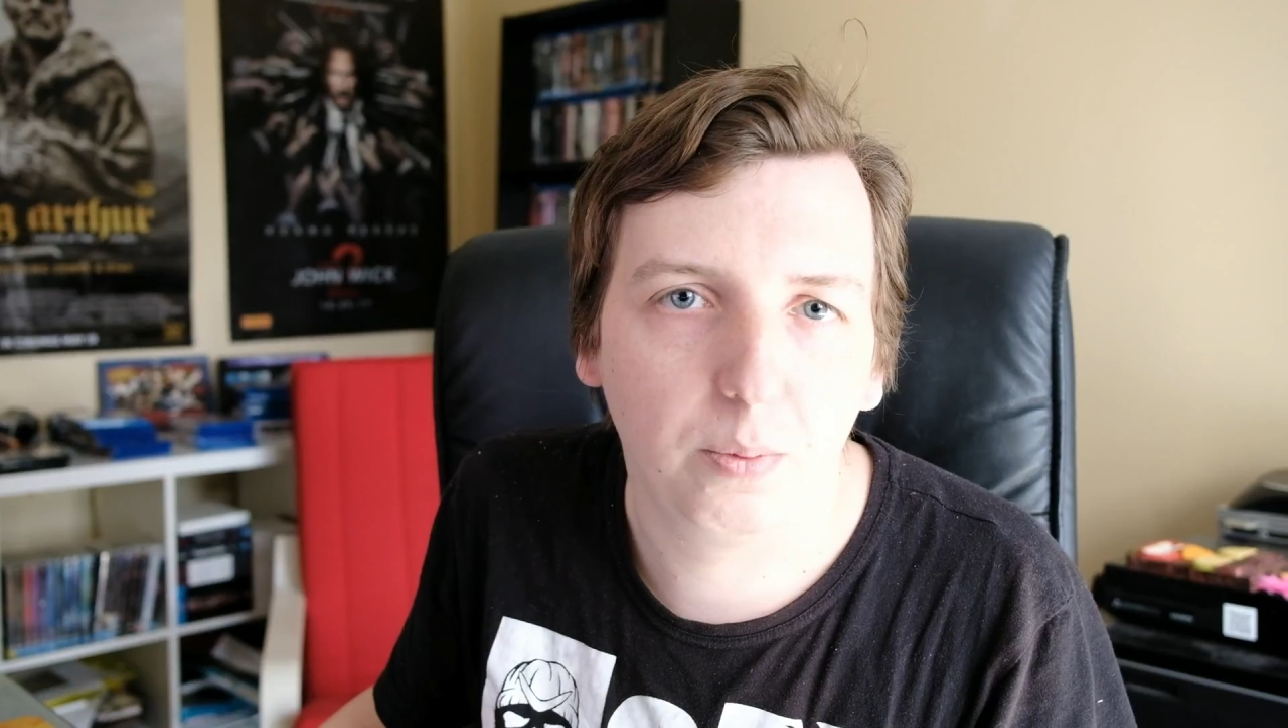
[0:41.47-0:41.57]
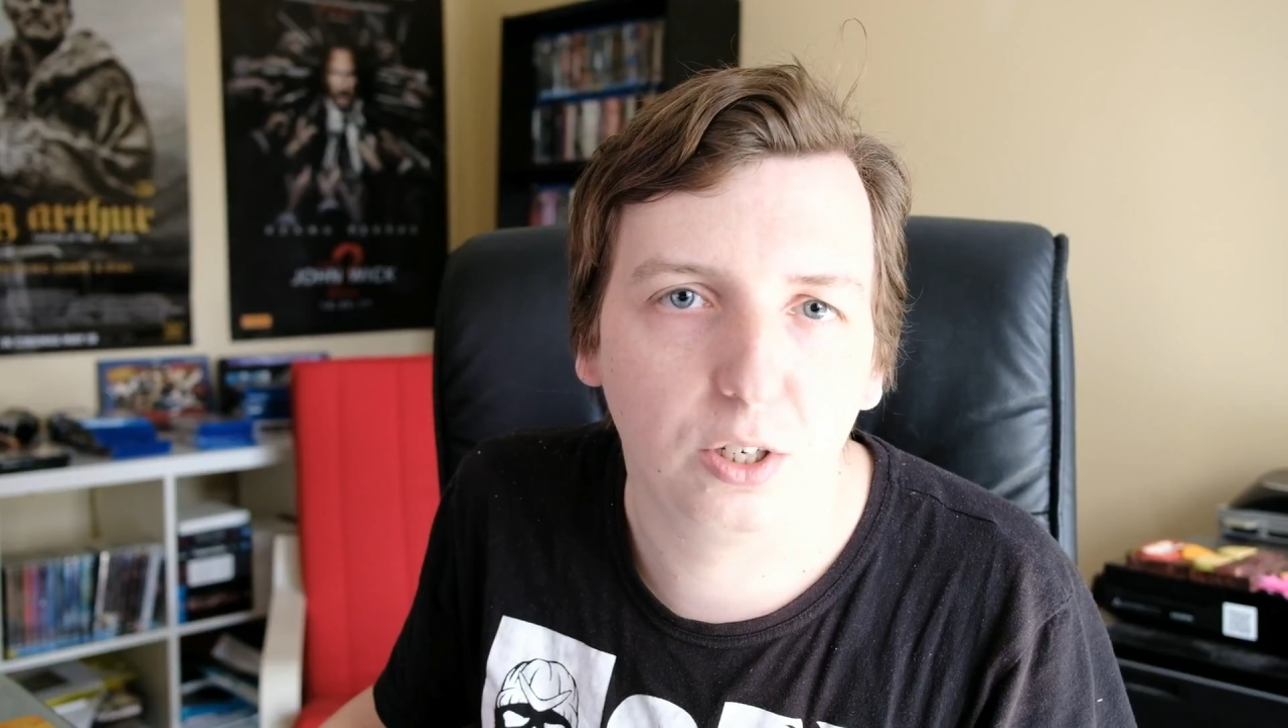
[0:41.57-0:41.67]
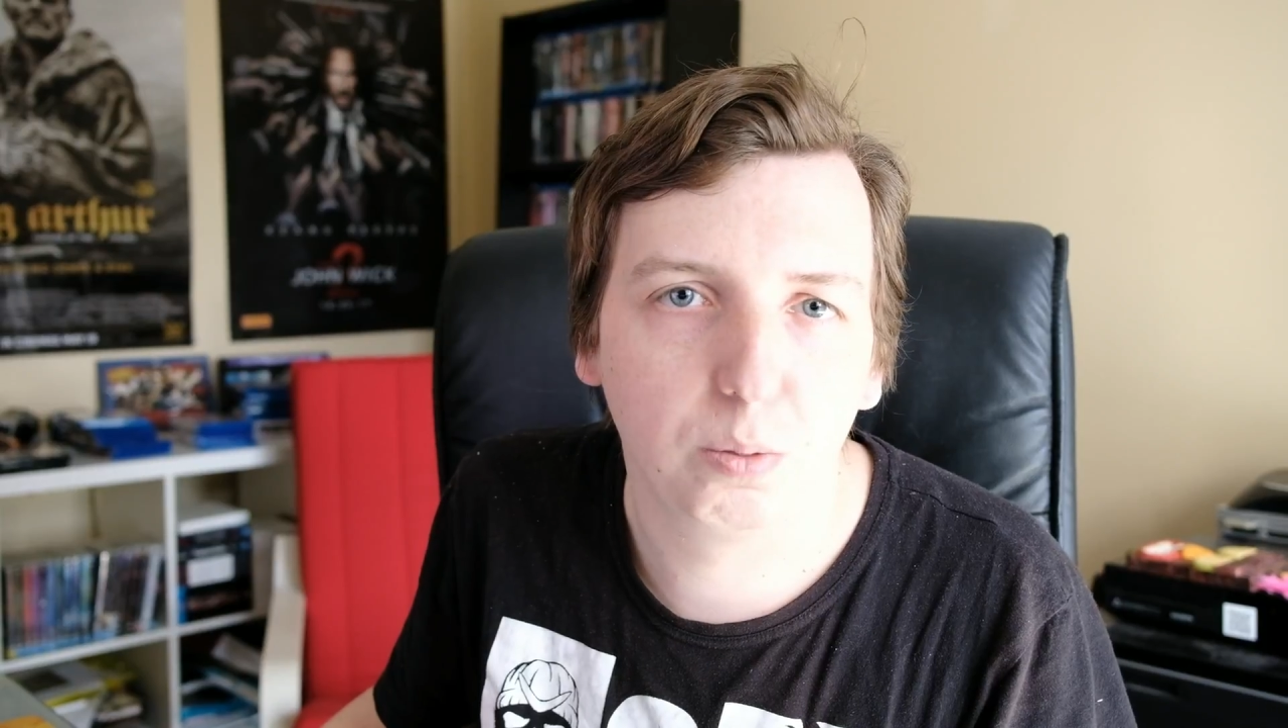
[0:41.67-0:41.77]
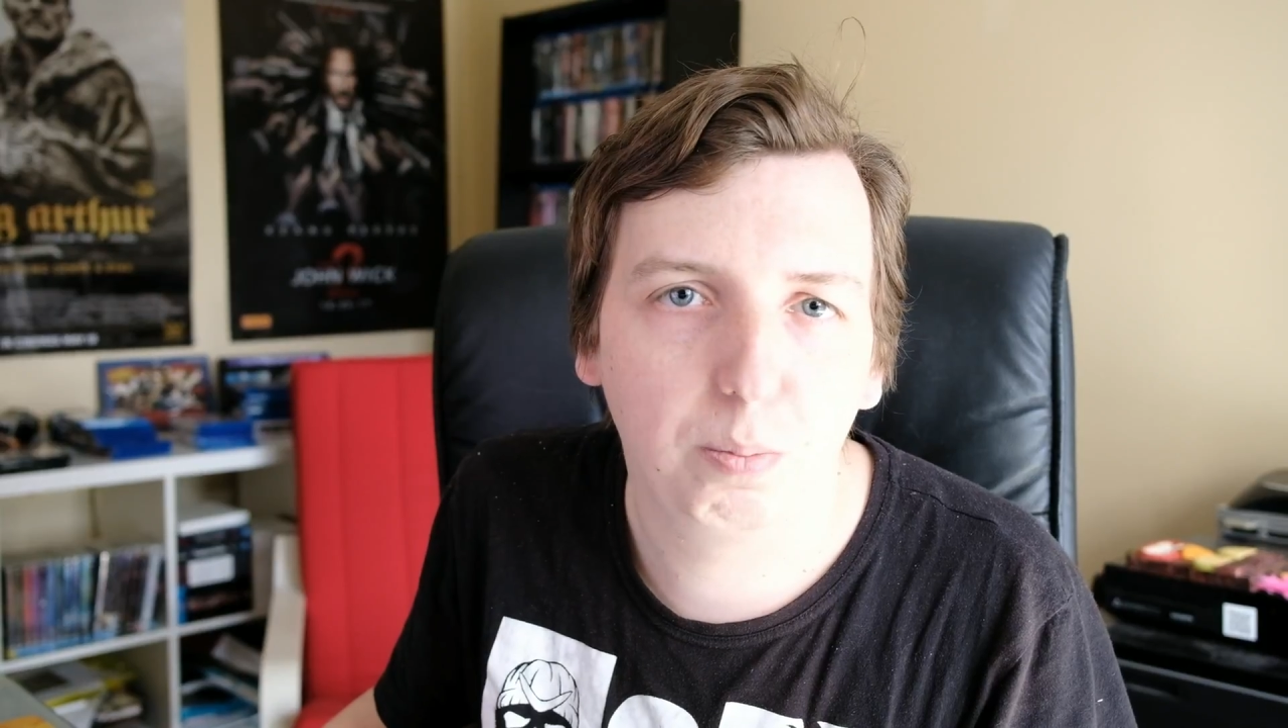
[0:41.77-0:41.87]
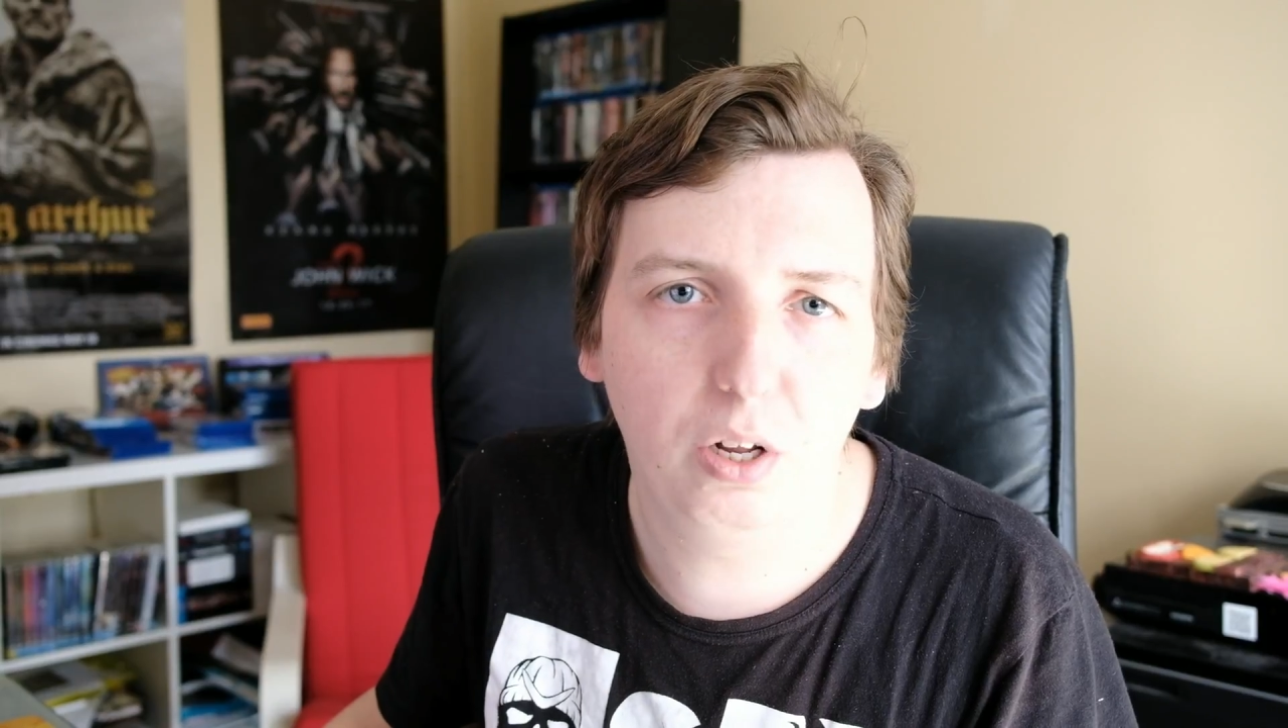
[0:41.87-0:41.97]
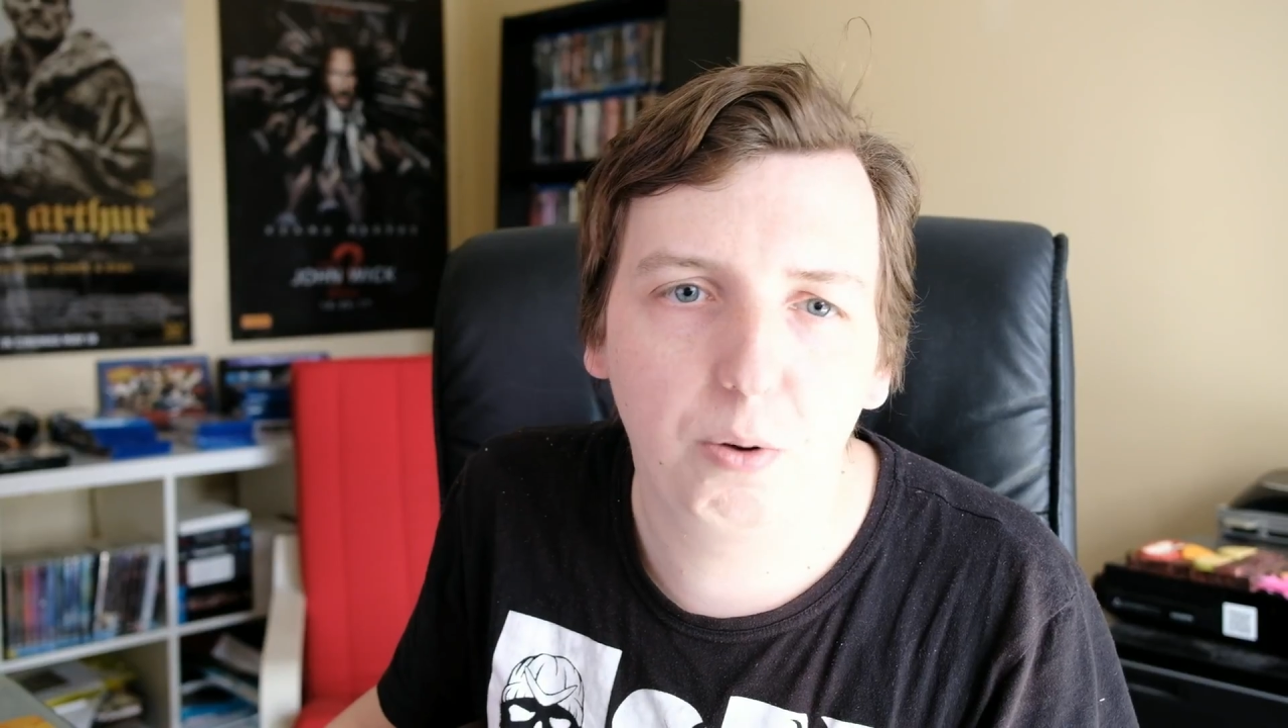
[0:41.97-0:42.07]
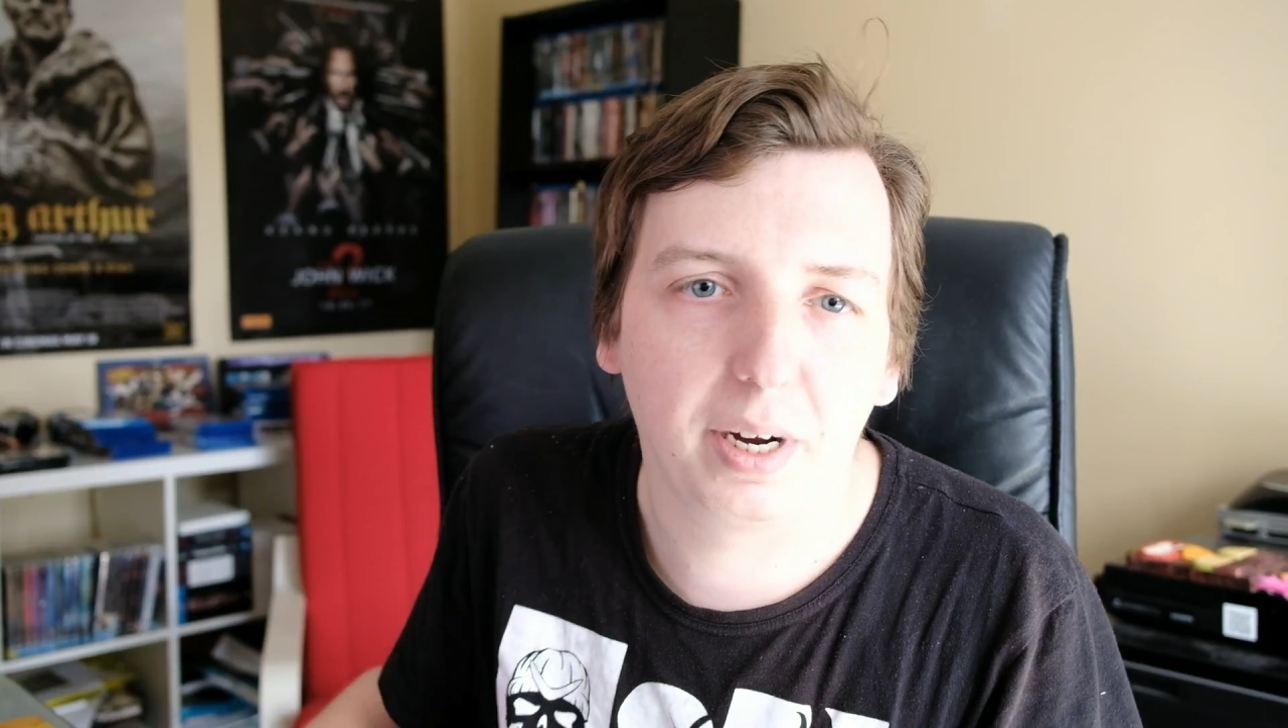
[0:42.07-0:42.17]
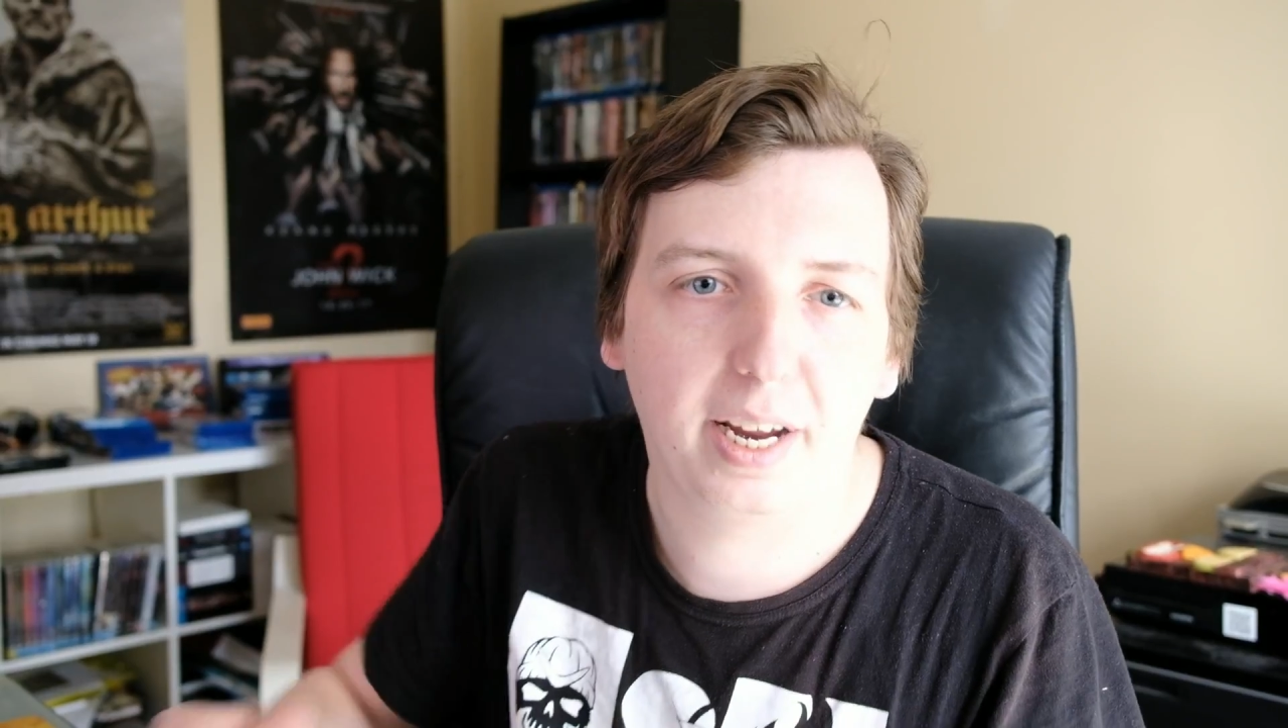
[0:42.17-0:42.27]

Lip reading: which is below my